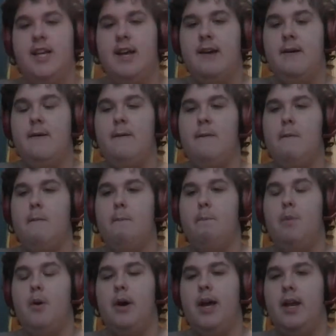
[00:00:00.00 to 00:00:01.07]
it,
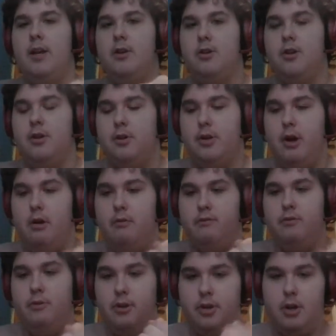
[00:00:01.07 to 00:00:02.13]
but it doesn't go
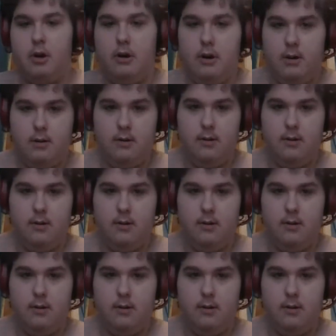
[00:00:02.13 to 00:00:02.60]
through the door.